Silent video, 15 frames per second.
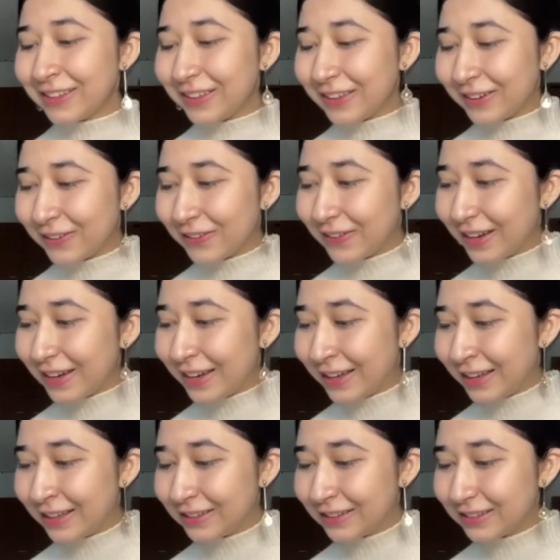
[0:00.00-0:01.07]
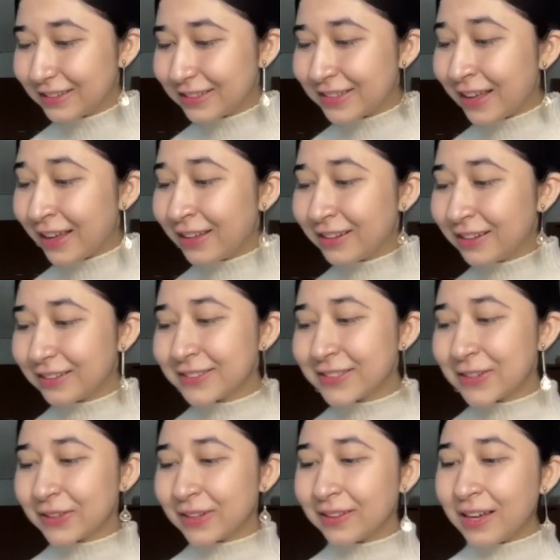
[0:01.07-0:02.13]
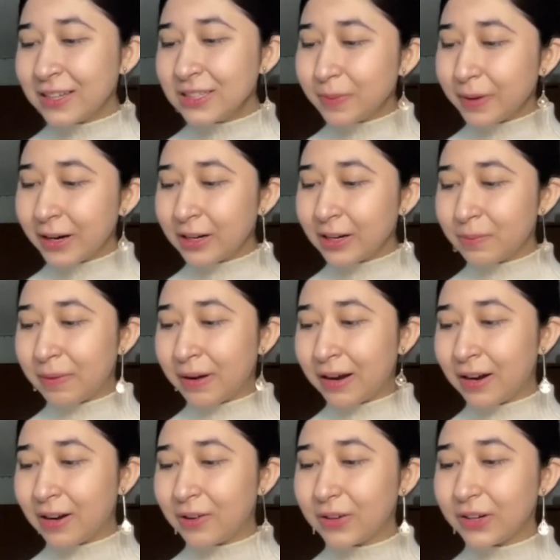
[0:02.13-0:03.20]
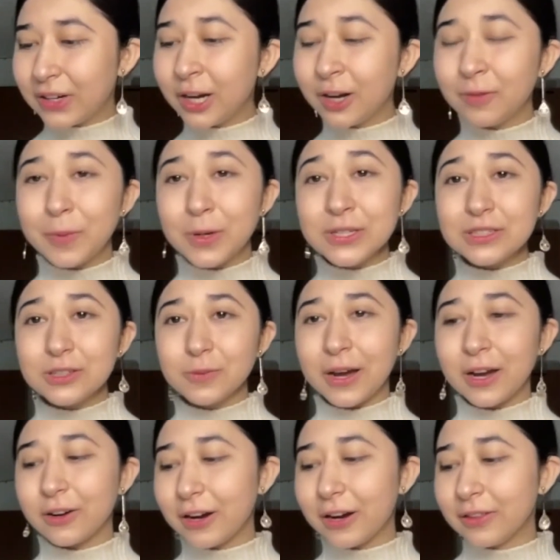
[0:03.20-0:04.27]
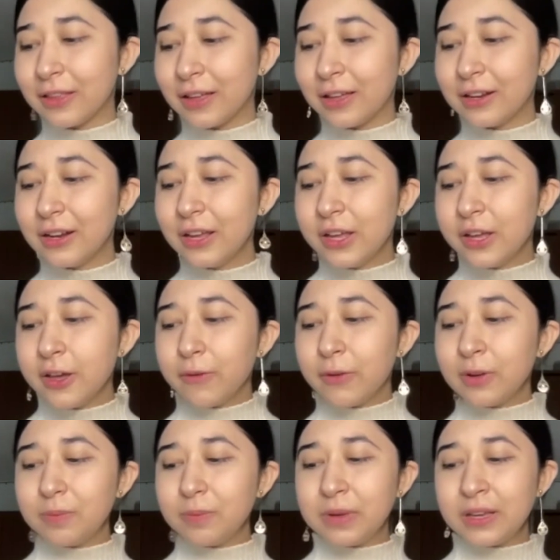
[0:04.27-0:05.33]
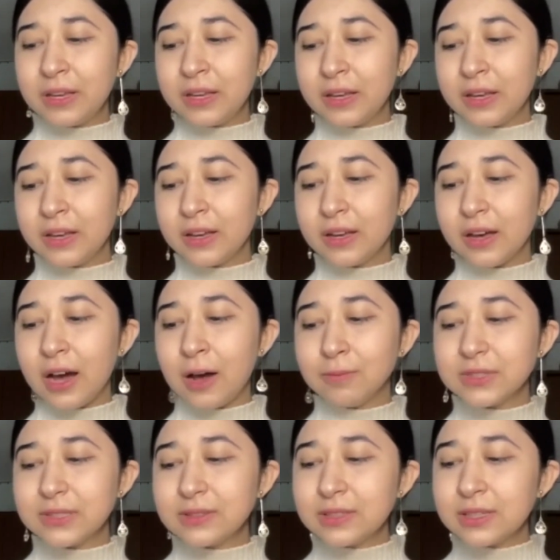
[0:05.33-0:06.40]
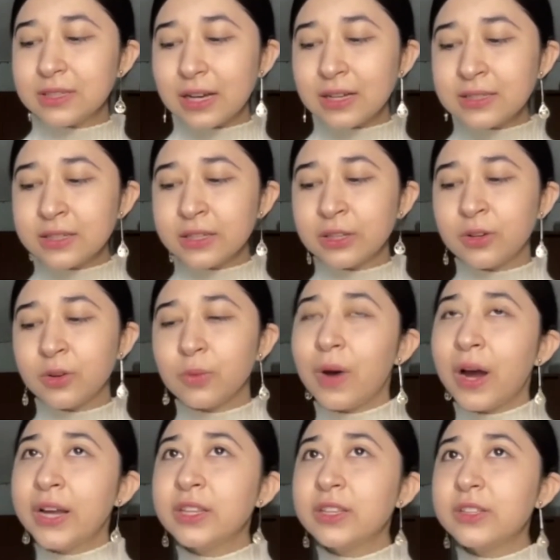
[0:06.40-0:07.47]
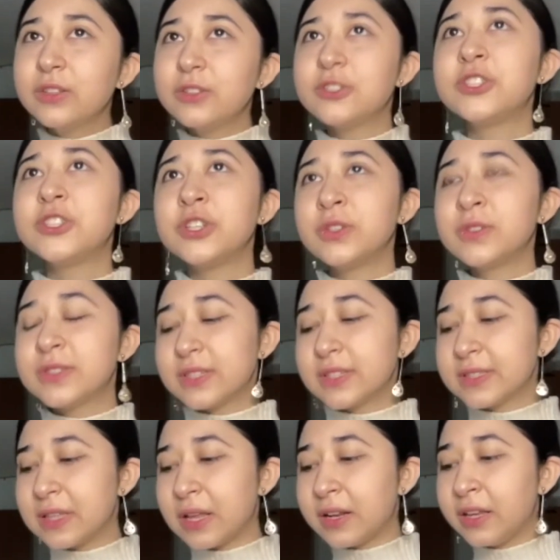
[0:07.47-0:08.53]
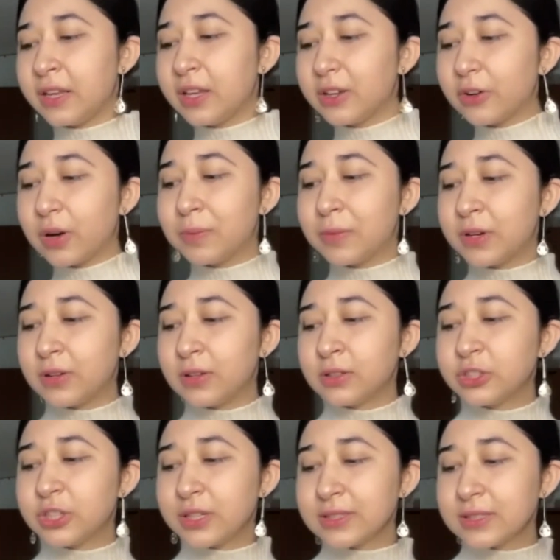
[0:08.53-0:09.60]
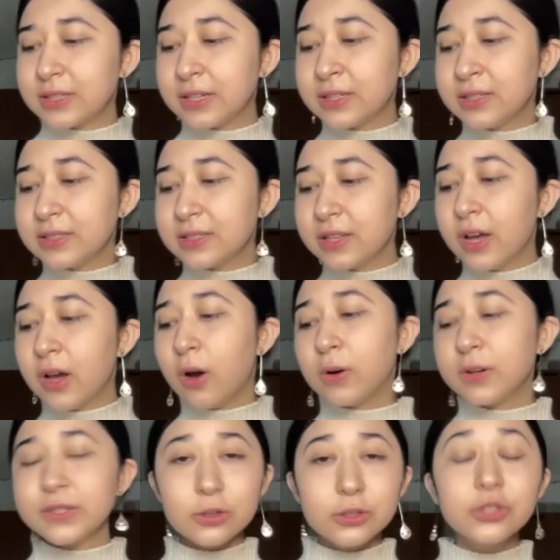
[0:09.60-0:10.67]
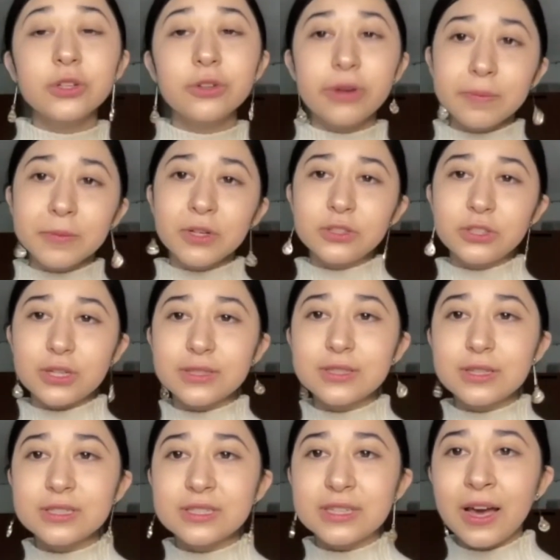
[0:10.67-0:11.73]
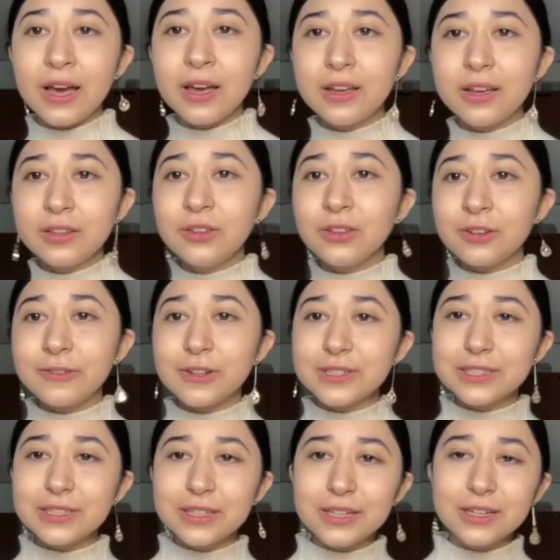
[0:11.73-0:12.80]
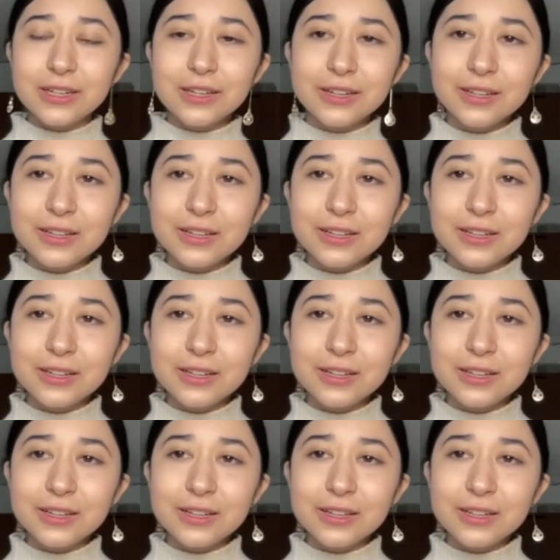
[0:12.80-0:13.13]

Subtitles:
you. And then, so the last part about your personal background then would be discussing, why did you choose to study criminal justice or social and criminal justice at university?